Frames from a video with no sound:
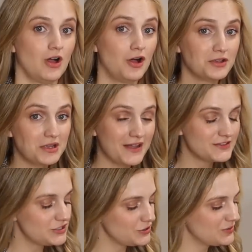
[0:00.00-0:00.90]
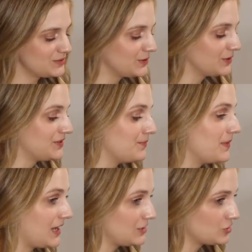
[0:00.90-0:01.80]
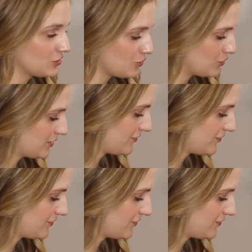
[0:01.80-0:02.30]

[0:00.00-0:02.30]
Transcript: All you have to do is build a major chord